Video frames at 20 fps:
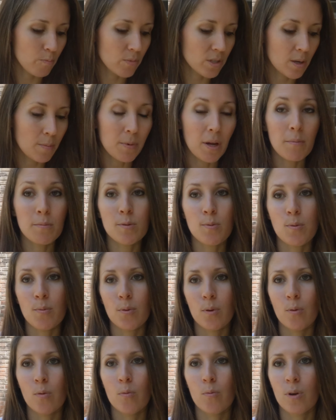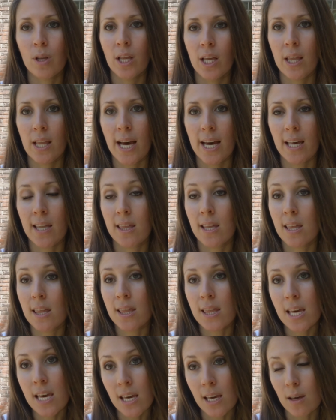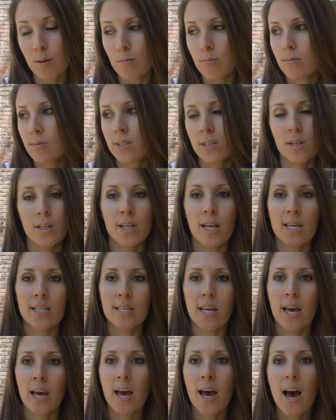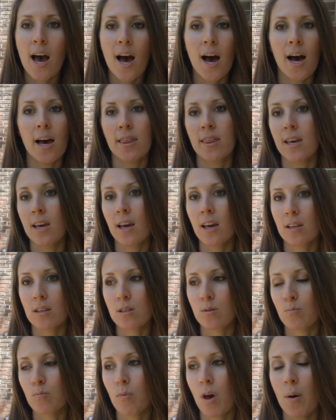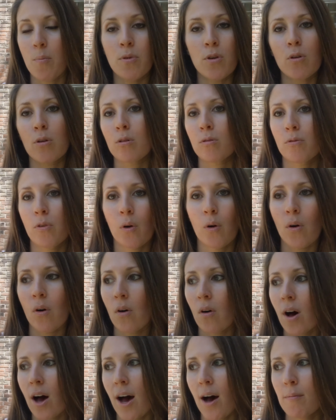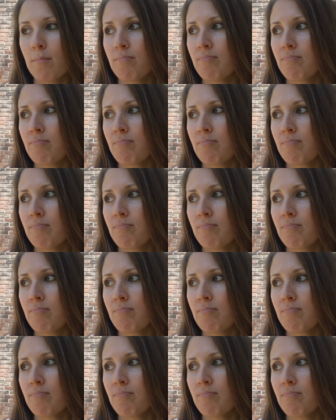Sometimes people really like the themes, and they say, I think it's a beautiful